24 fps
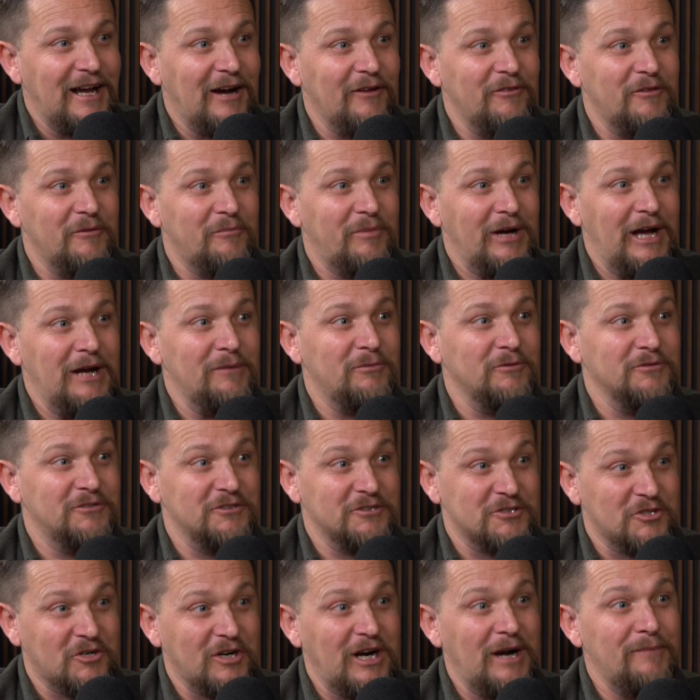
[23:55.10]
how the Bible
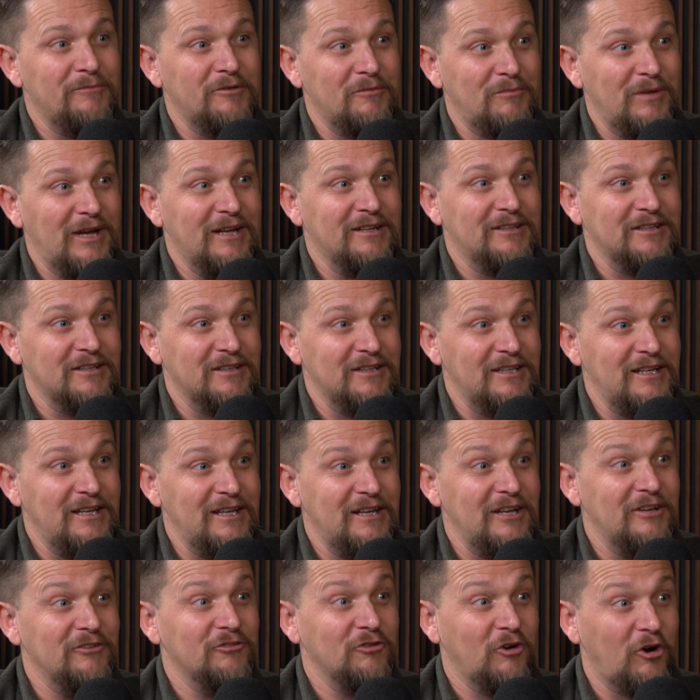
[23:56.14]
describes a man to
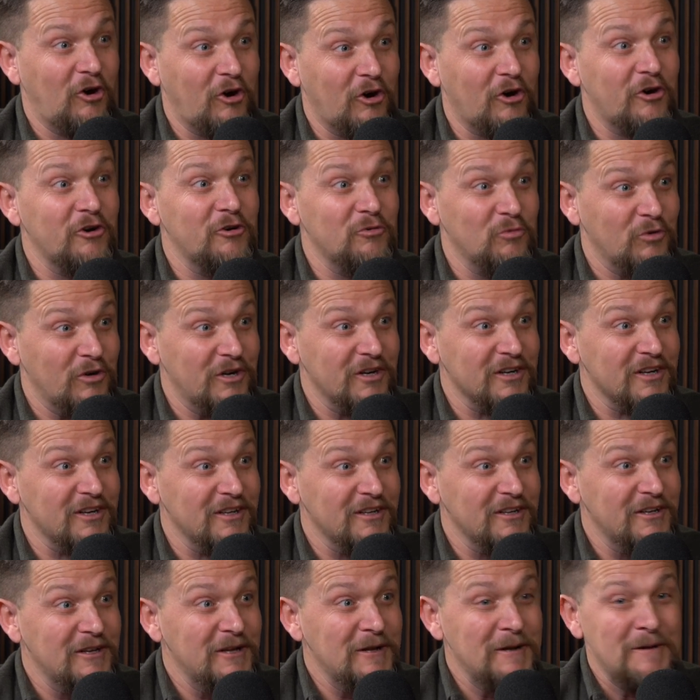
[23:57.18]
lead, is hard
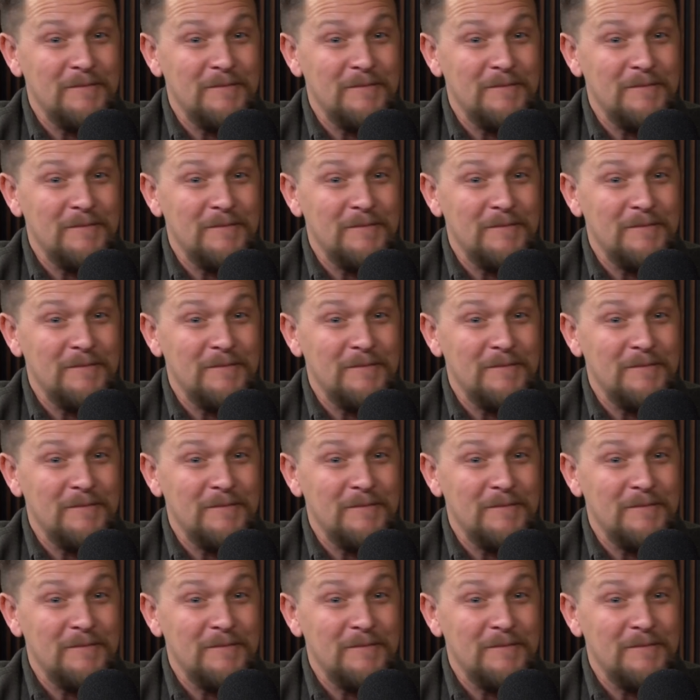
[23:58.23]
work.